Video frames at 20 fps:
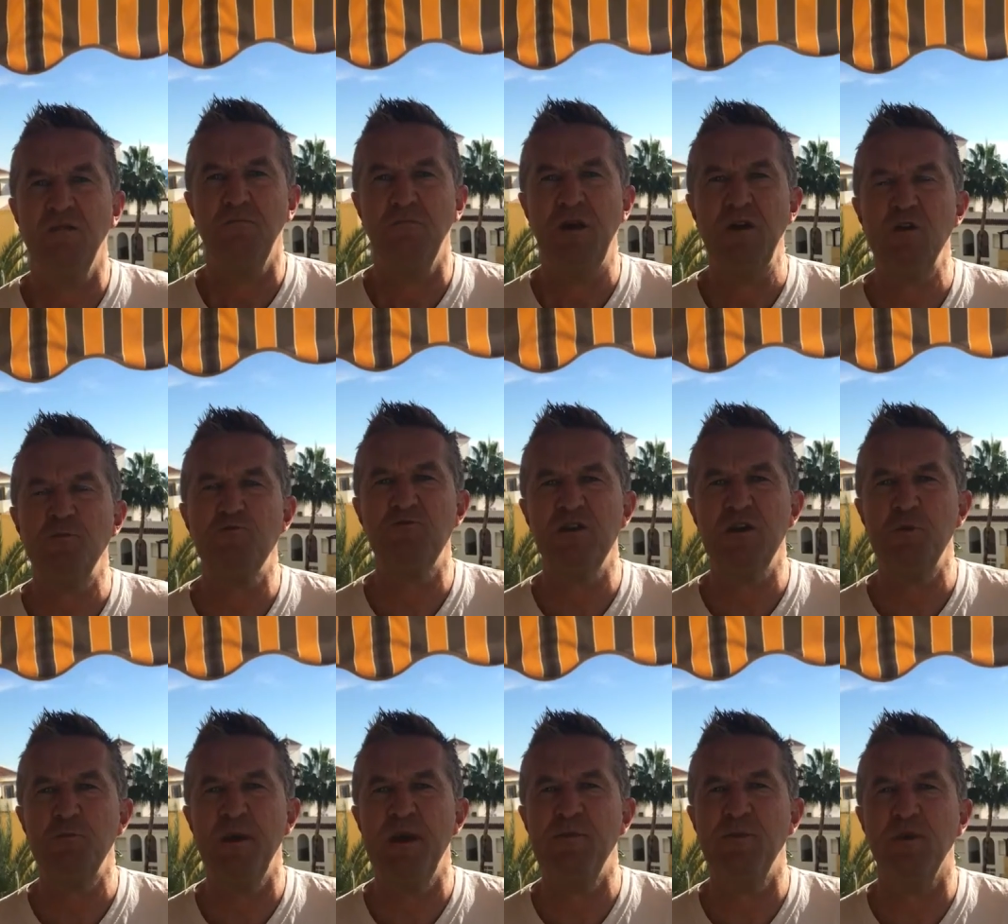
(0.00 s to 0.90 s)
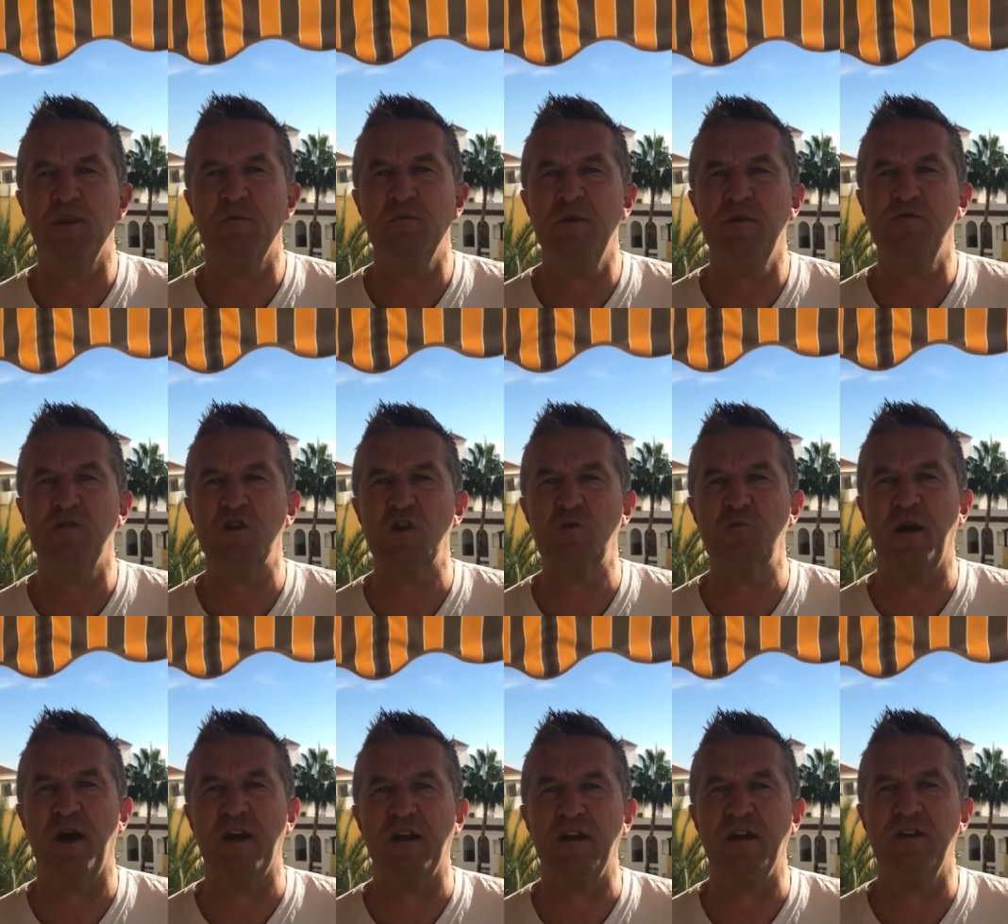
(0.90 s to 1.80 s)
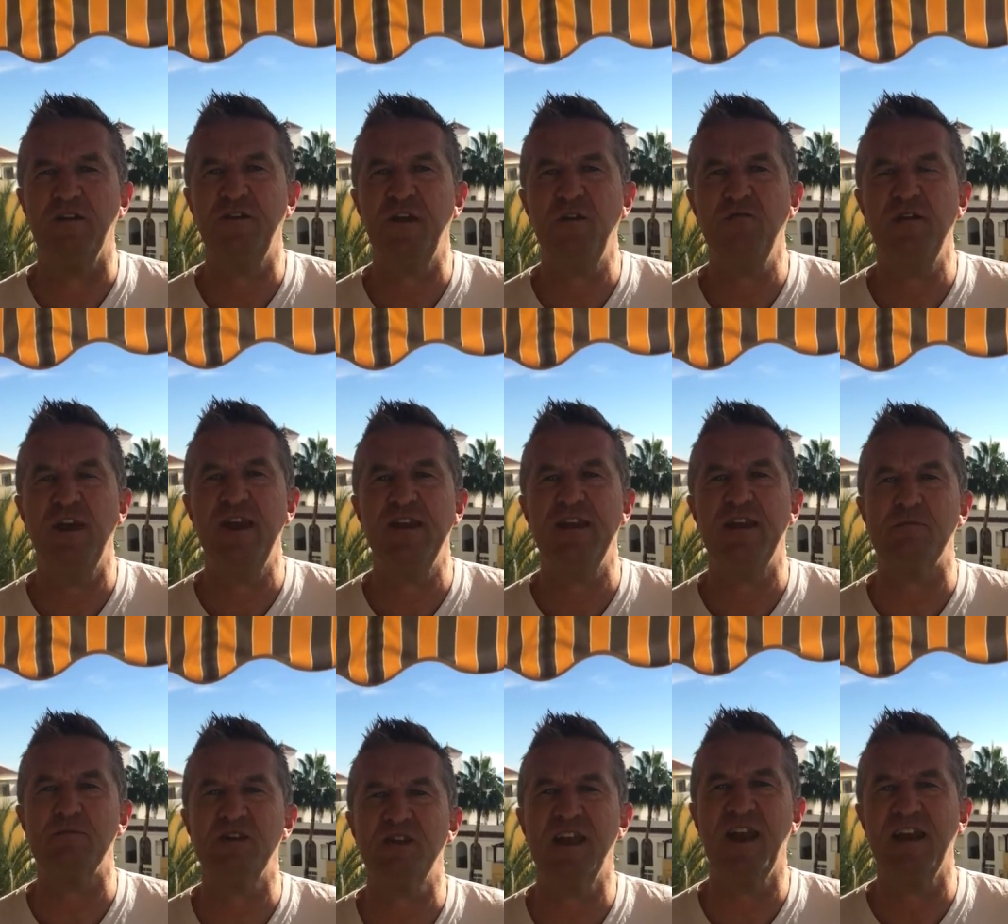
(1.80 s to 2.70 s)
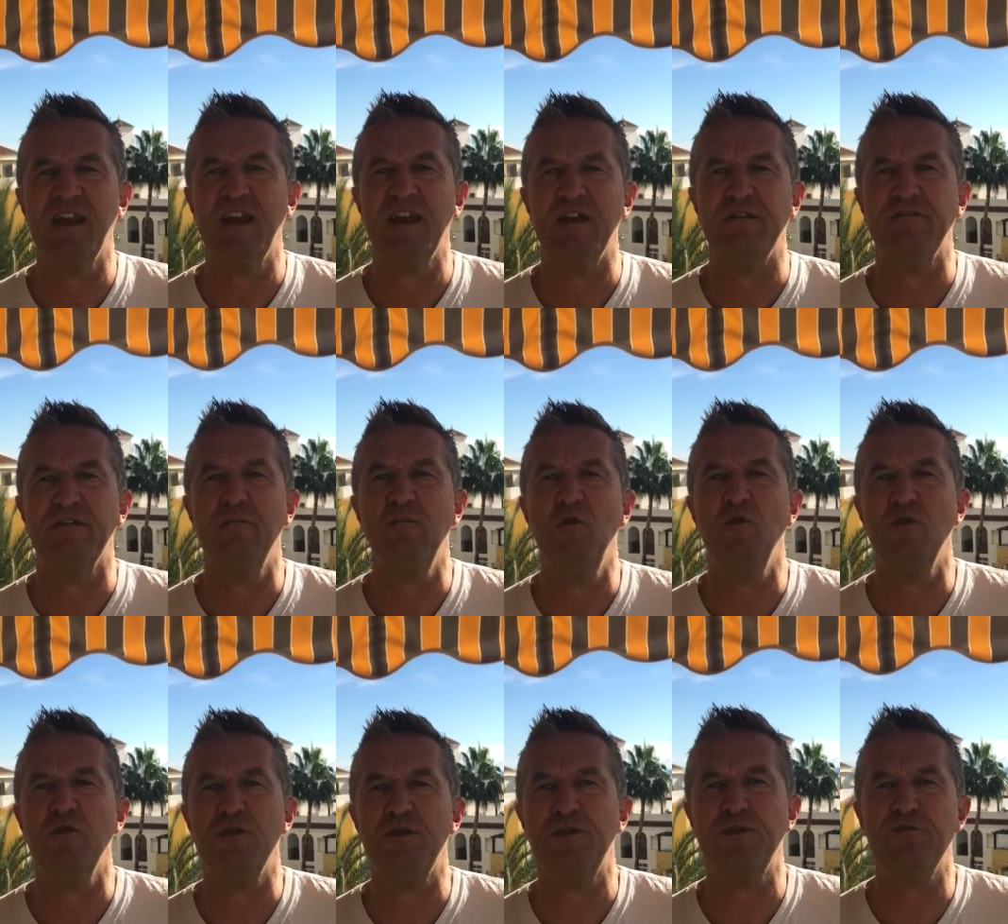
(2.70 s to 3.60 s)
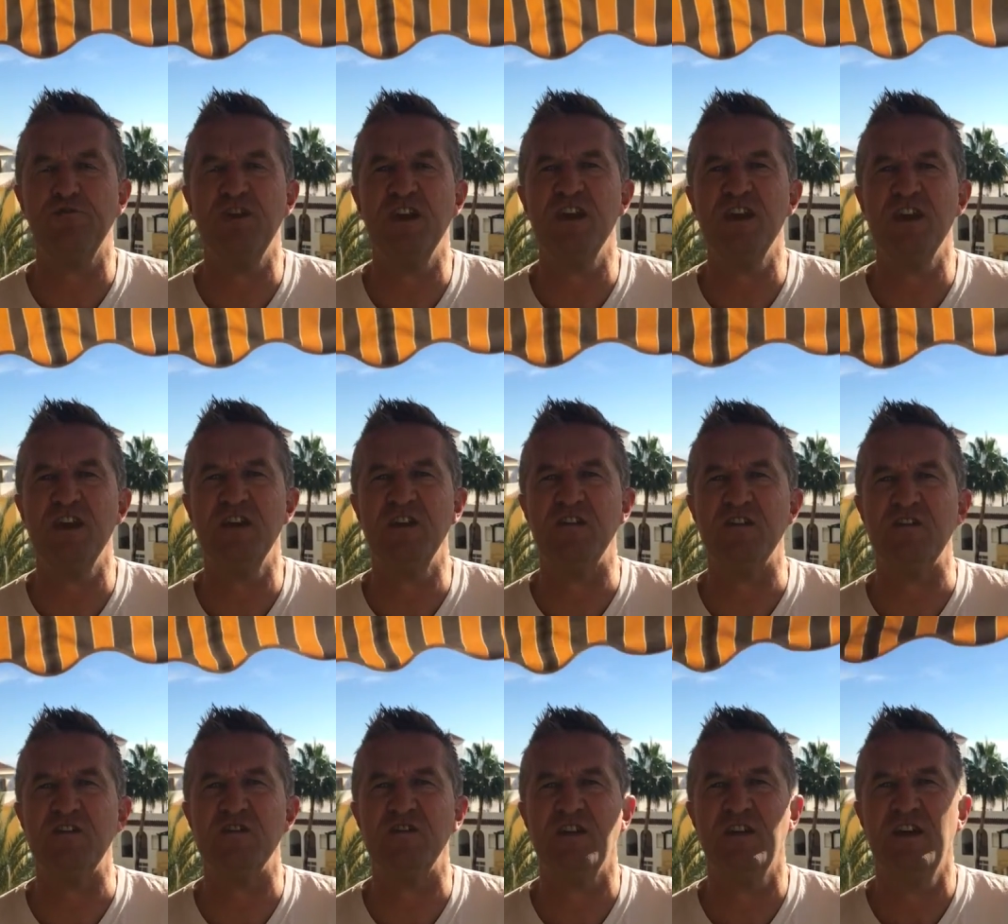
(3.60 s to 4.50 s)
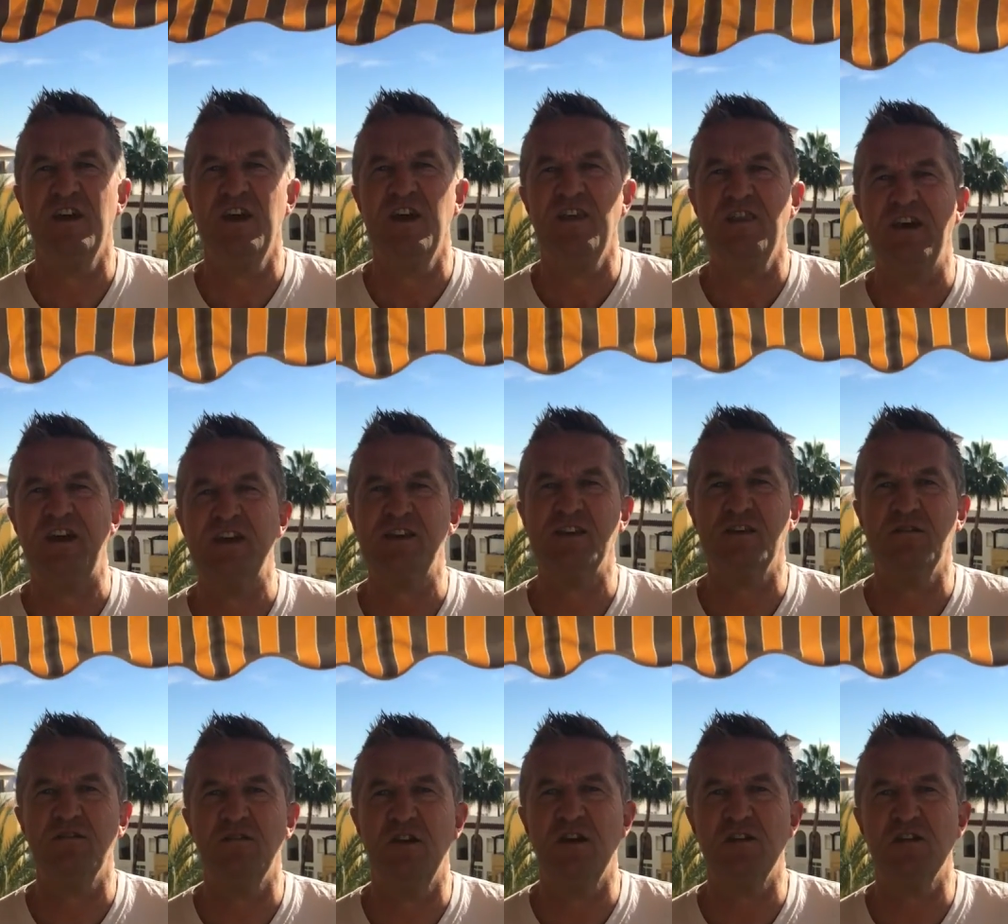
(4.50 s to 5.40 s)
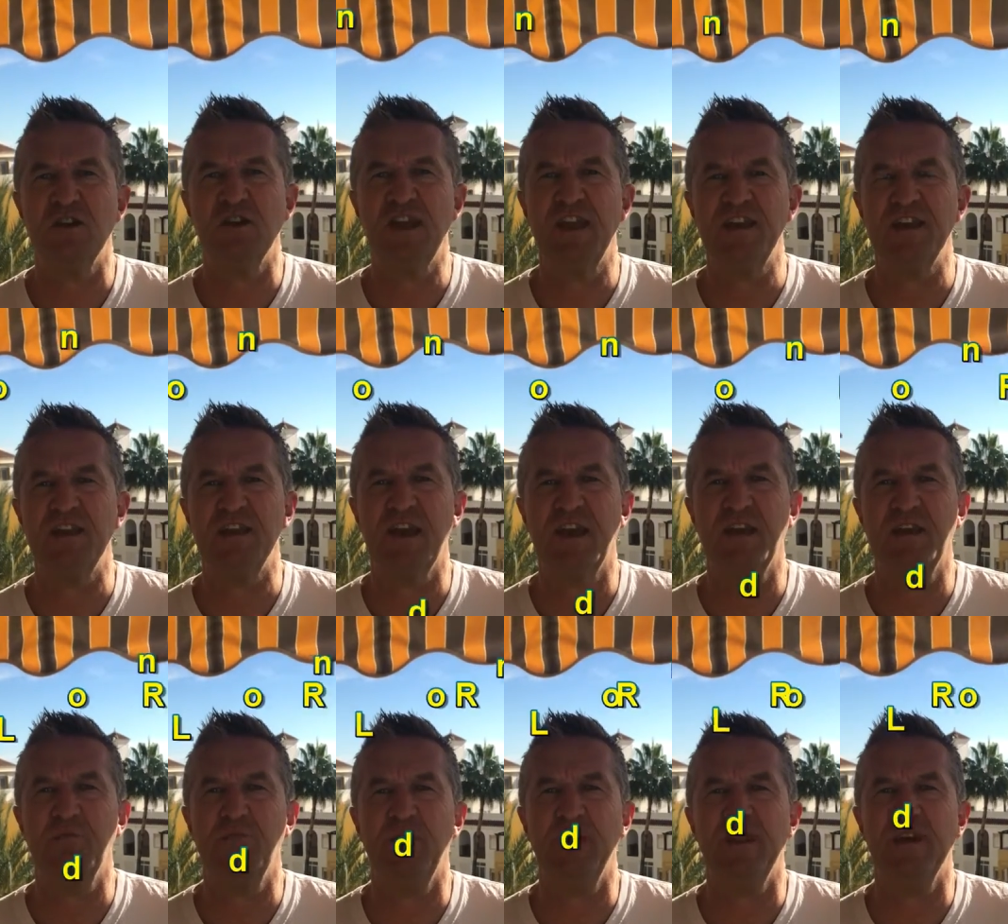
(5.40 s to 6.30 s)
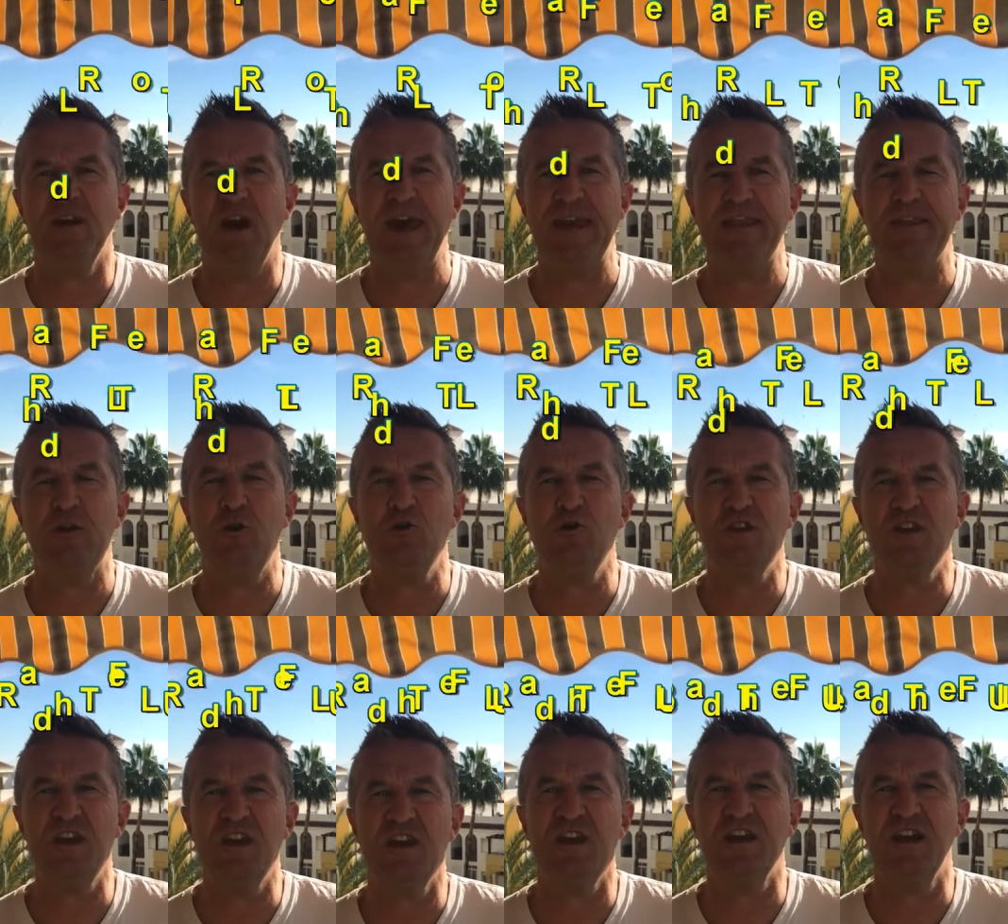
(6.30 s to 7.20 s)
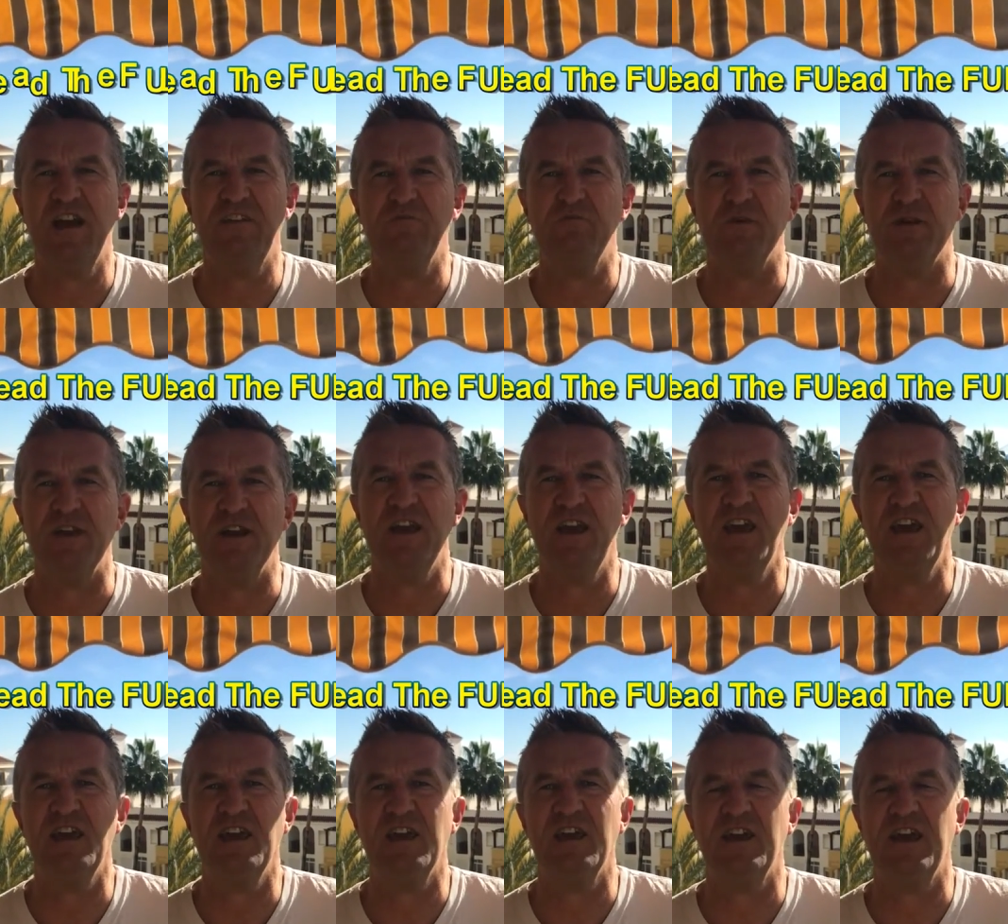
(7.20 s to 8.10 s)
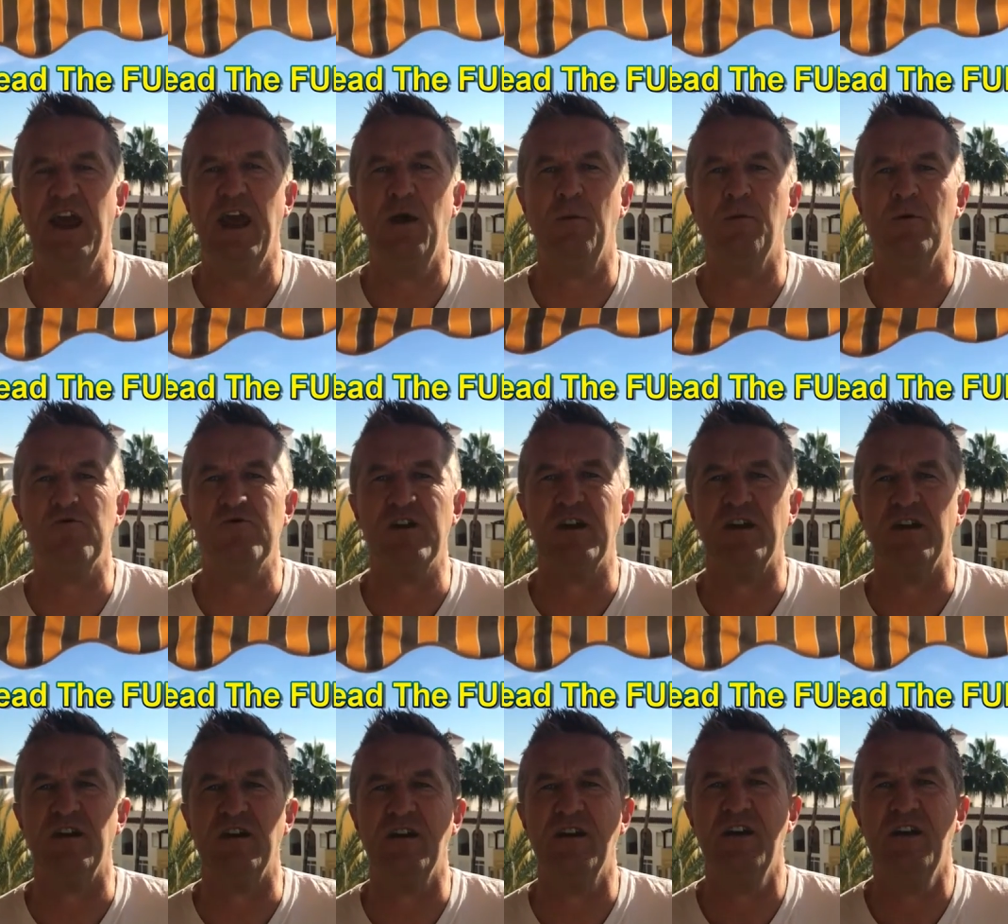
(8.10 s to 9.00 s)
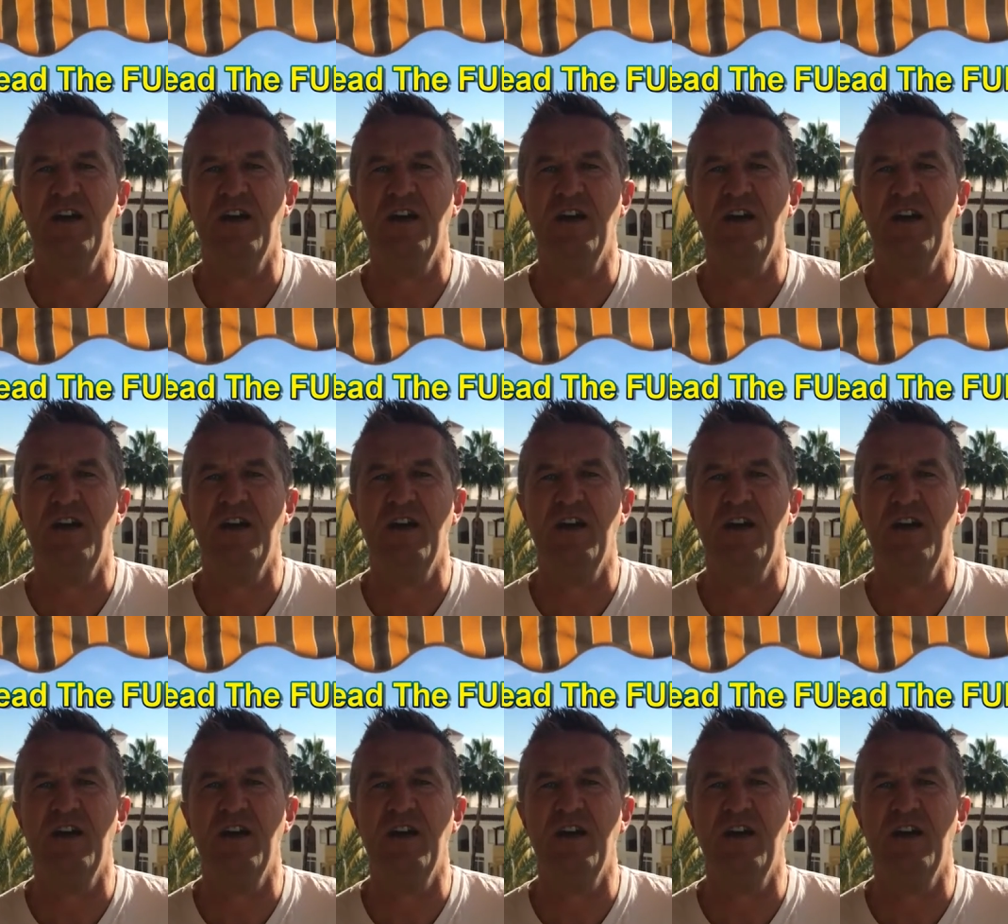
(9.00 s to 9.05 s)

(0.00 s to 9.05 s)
Most British people that move to Spain don't end up staying here for more than 3 years. That's a study taken by the Andalusian government here in Almeria.